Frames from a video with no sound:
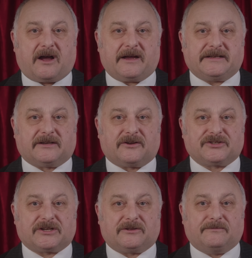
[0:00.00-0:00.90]

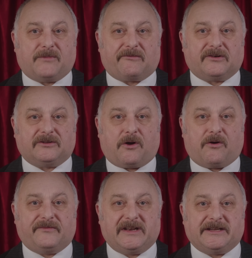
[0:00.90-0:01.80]
ideological, moral
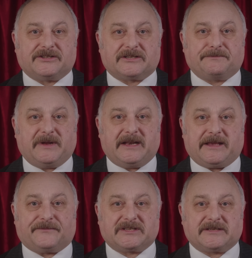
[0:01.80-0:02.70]
or religious
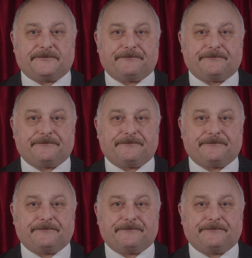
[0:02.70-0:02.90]
beliefs.